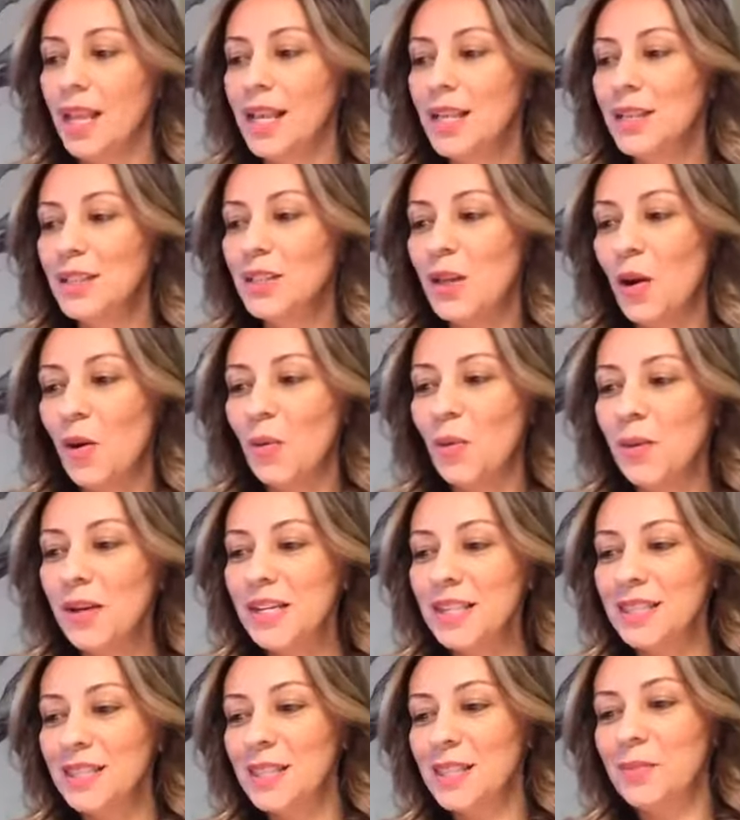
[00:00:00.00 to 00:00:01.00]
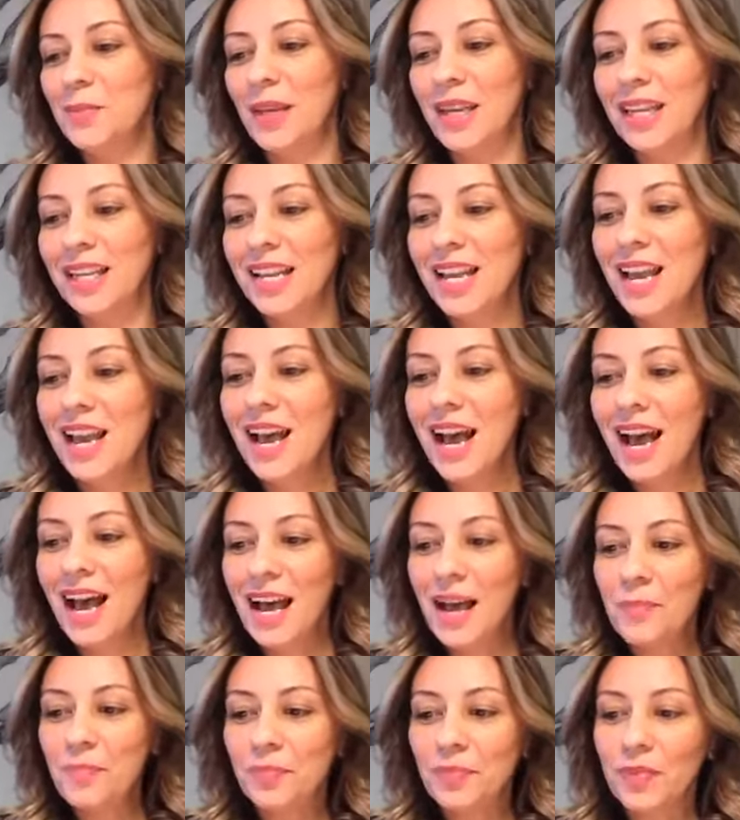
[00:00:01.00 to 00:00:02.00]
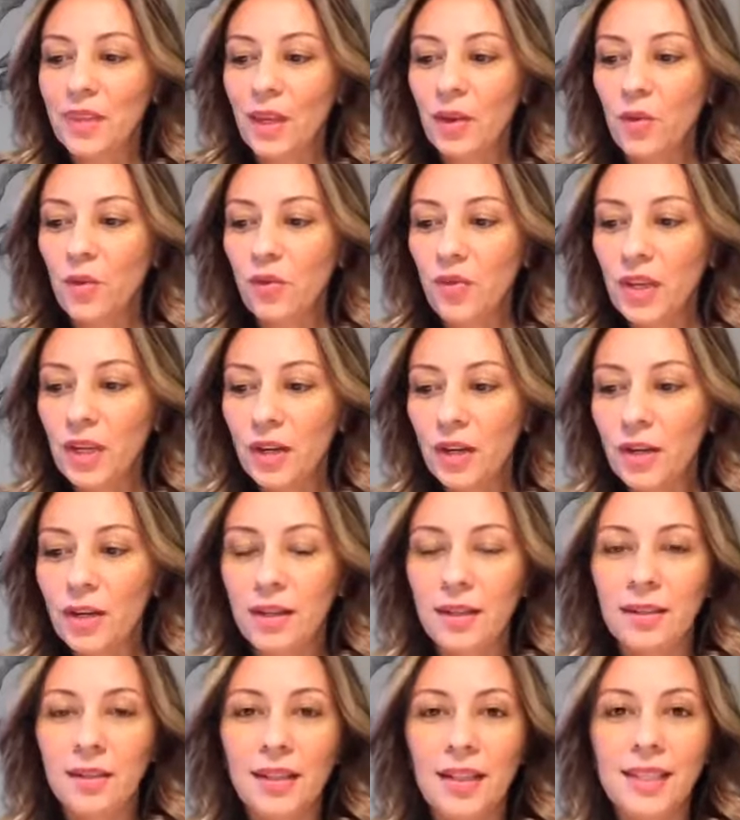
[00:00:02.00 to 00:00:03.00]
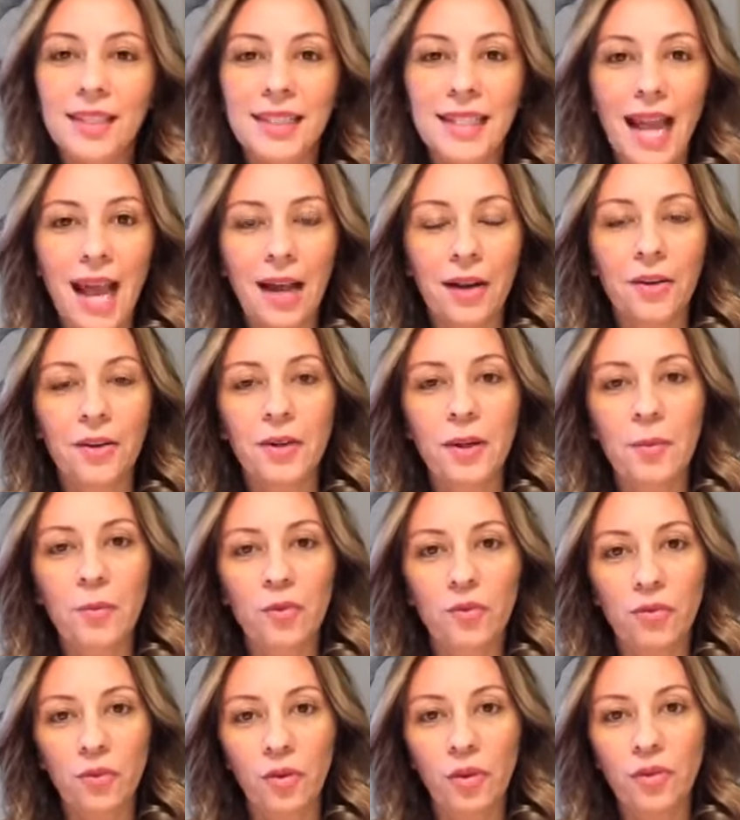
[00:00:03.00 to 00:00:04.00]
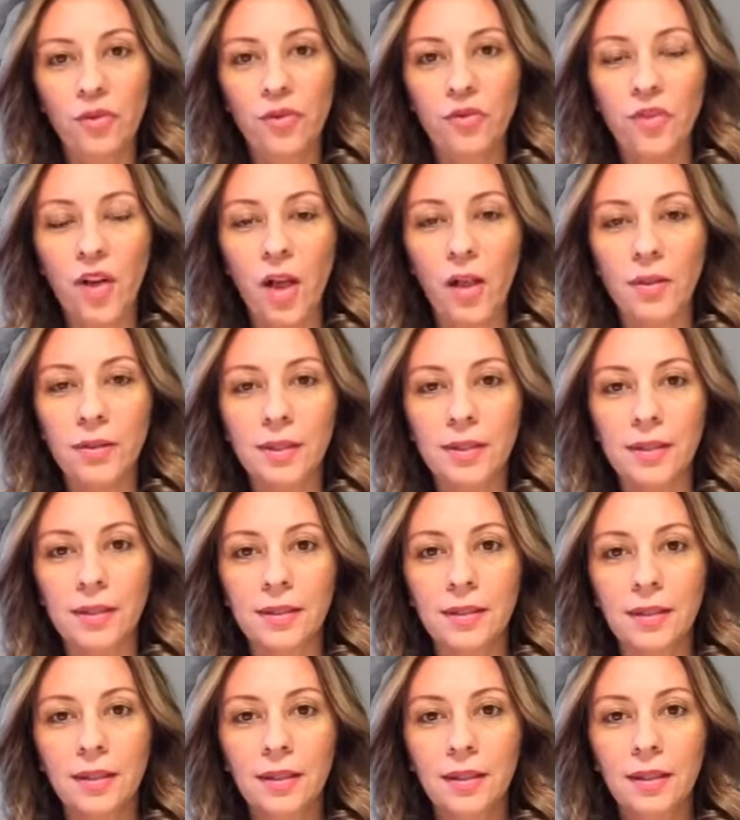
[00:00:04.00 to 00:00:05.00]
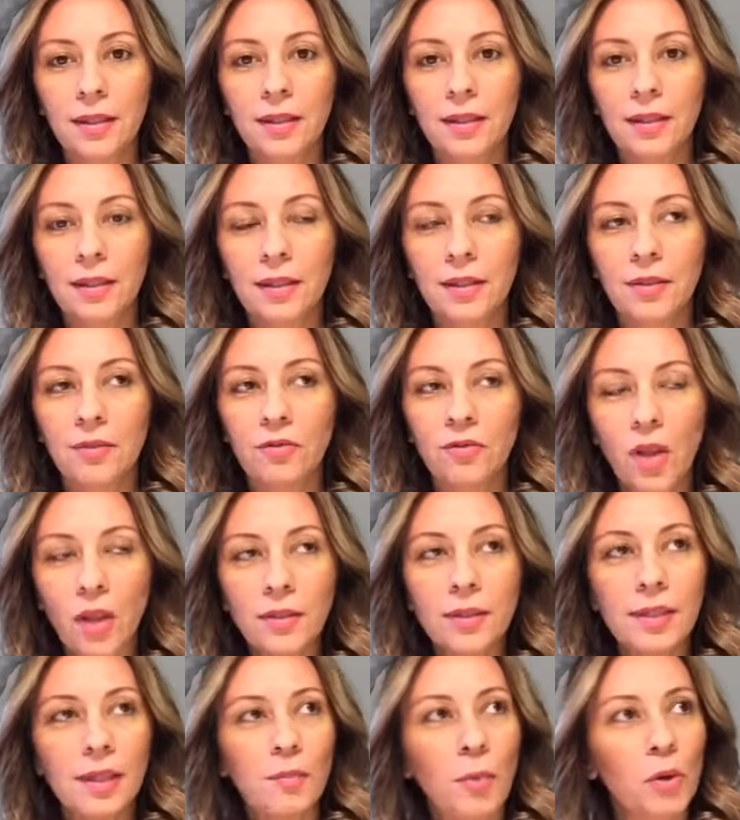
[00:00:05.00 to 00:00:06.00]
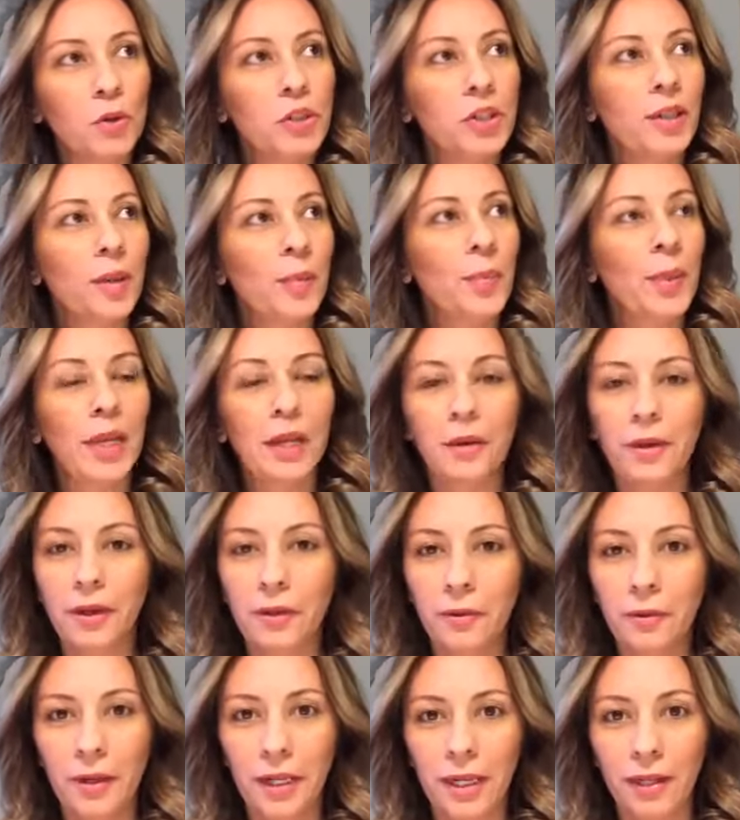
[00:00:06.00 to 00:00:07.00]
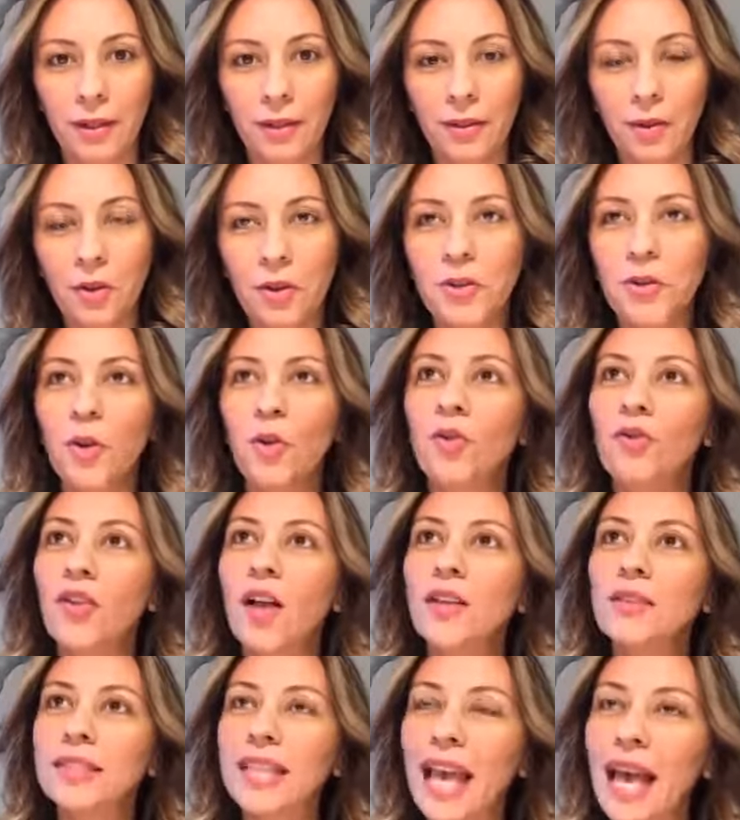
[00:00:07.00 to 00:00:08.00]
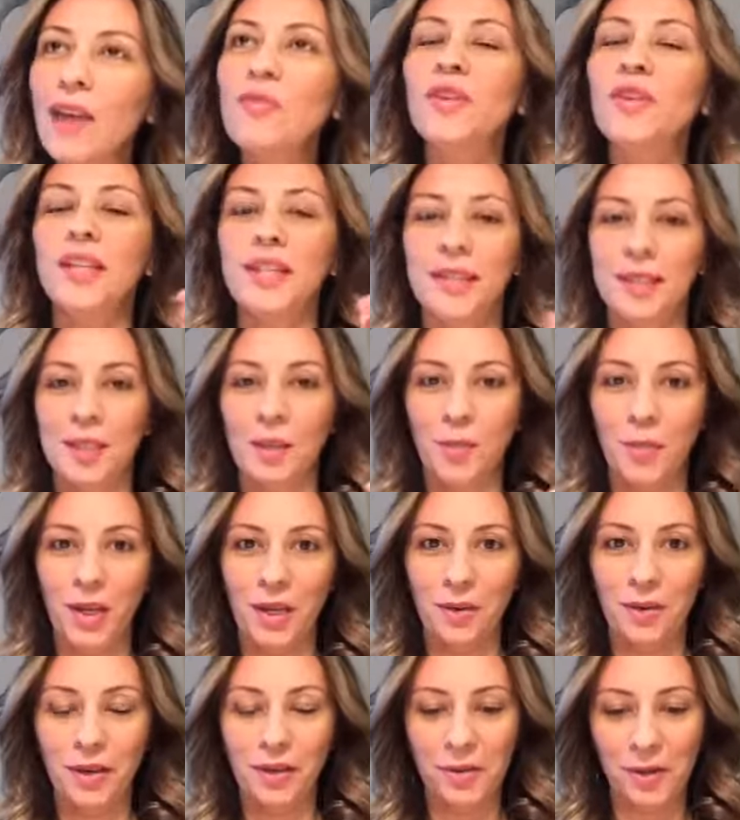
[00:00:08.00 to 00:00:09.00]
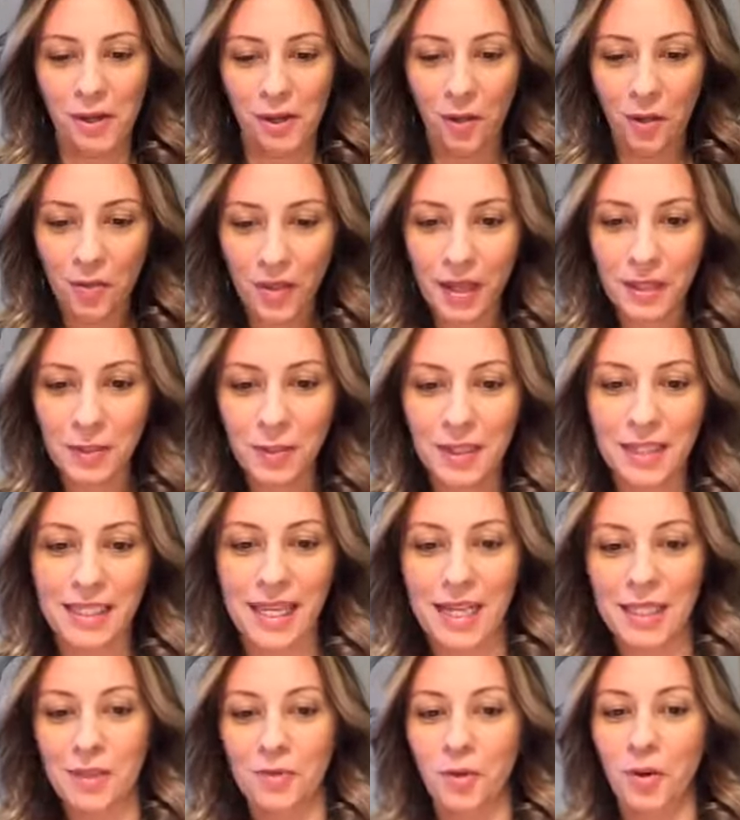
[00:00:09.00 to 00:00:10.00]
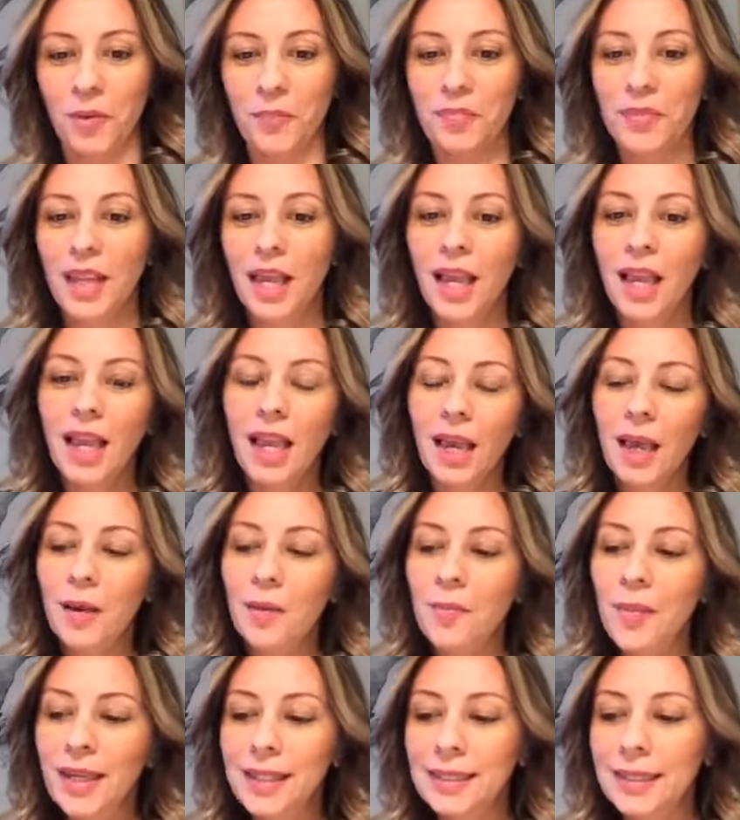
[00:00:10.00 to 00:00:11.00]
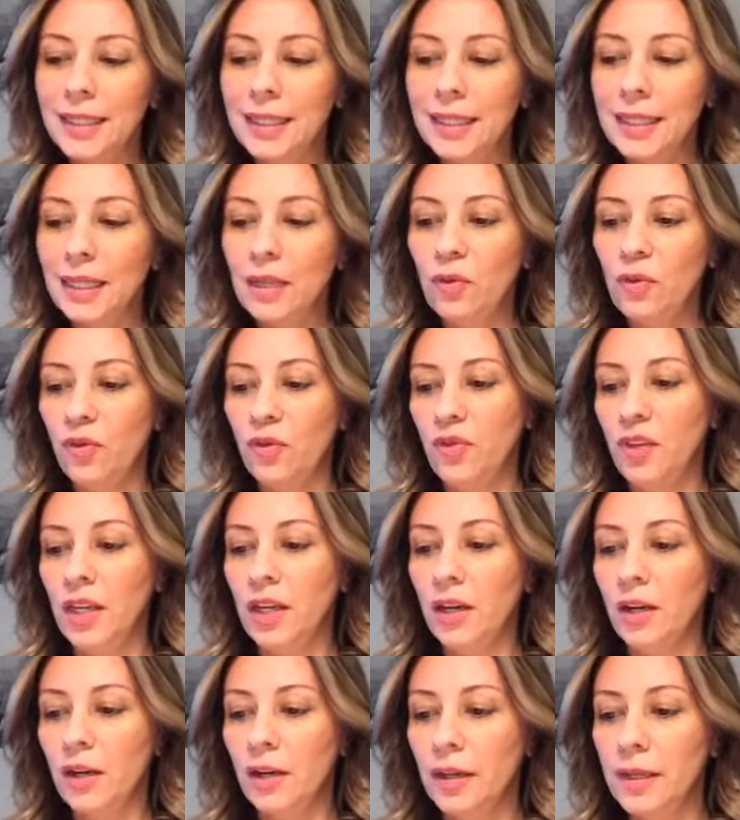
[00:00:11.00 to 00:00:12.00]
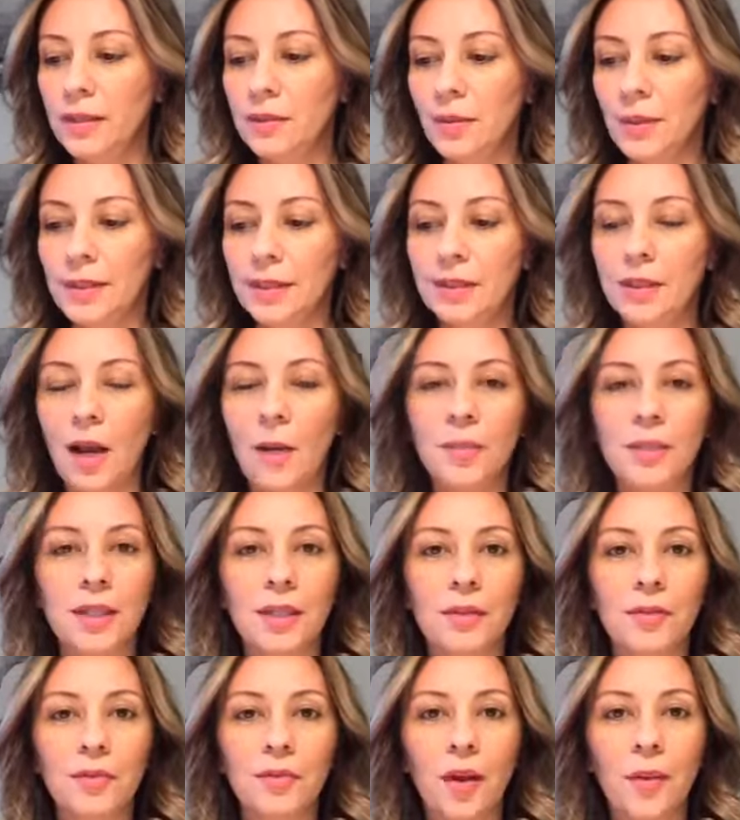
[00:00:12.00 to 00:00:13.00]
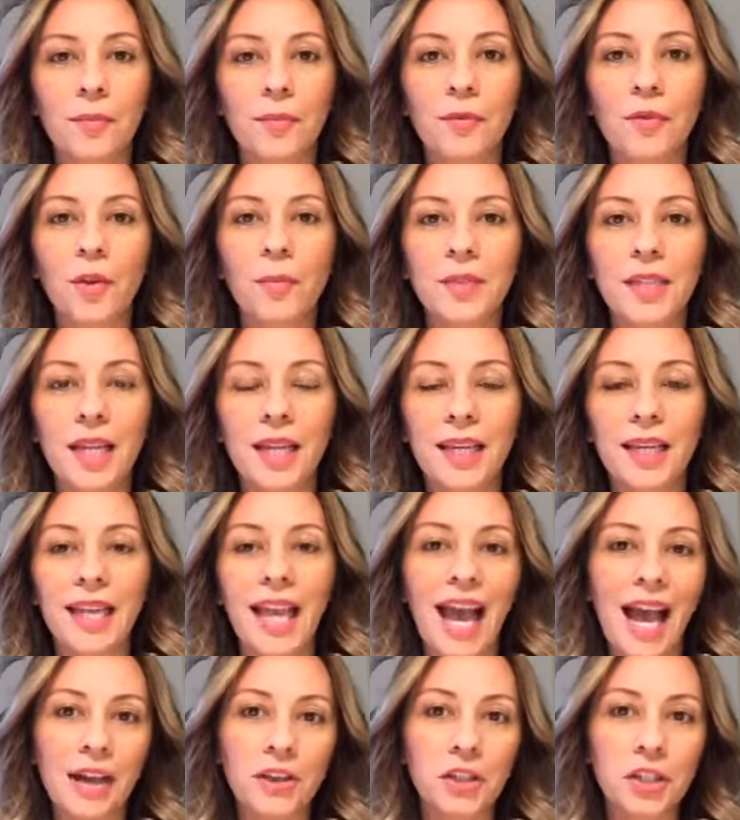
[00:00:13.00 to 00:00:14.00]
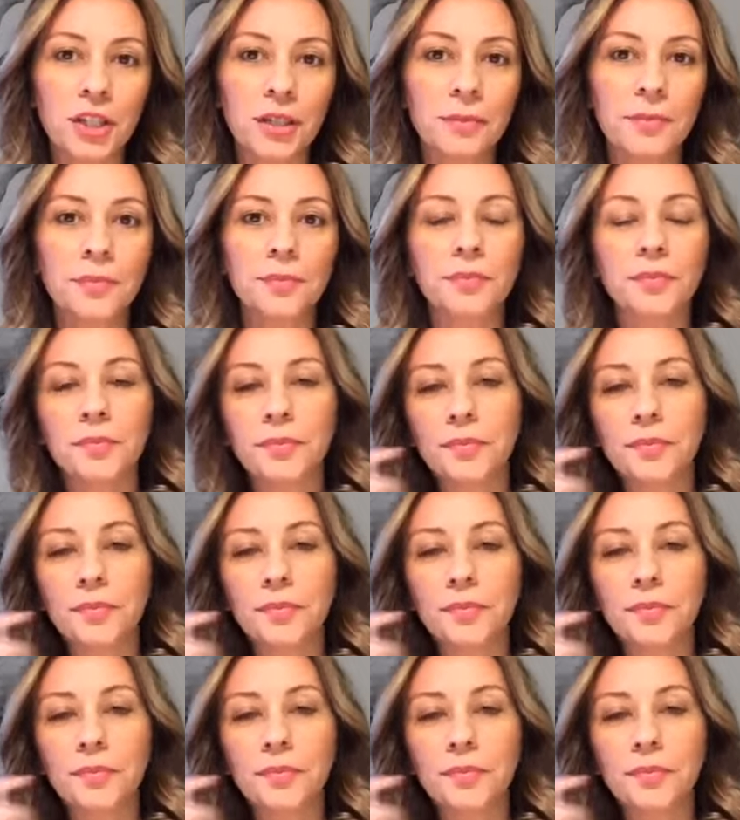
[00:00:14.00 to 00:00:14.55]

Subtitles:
So what does this mean? Fear is an acronym for false emotion appearing real, or no, false evidence appearing real. That's what it stands for. Basically, fear is what stops us from taking action.